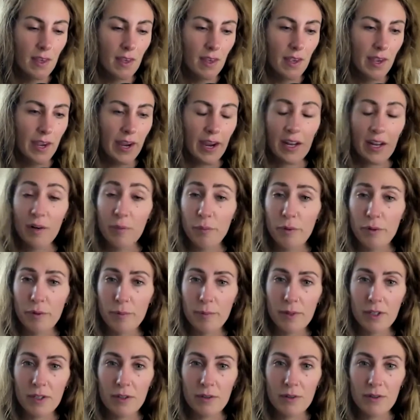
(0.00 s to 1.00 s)
animal
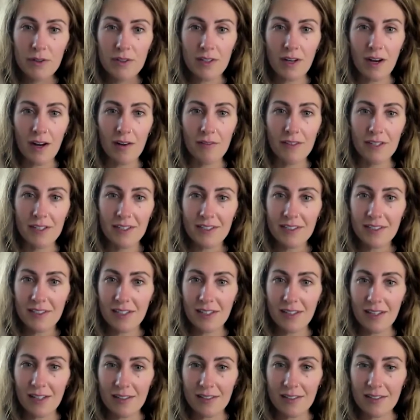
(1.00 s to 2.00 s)
abuse. Obviously,
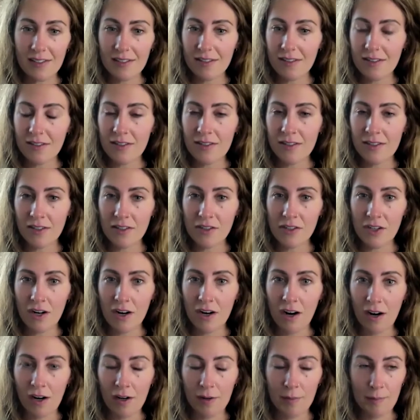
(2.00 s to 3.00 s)
that's such a
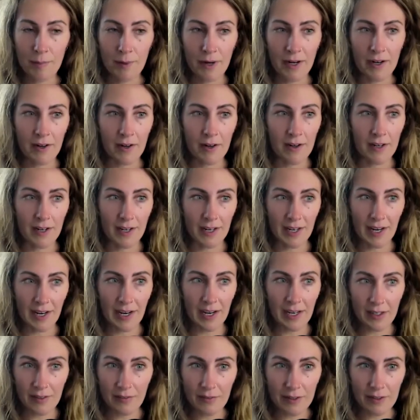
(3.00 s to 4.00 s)
heartbreaker, and I
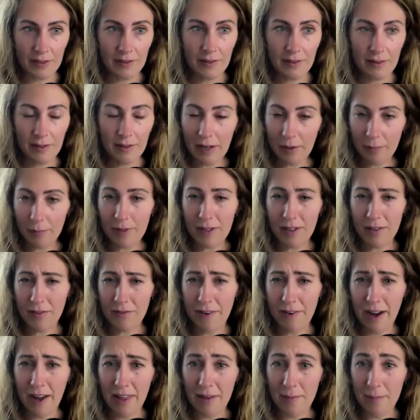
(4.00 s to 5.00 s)
can't even like really
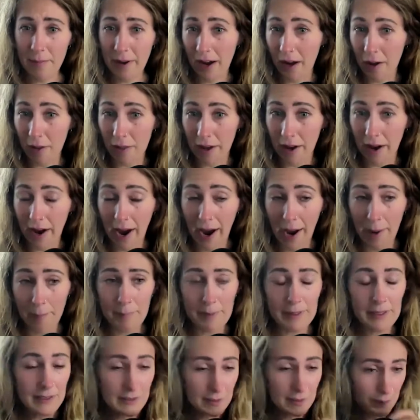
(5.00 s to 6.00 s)
fathom how that
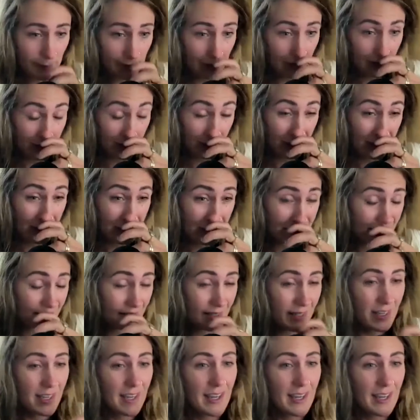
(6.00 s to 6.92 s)
happens, but it does.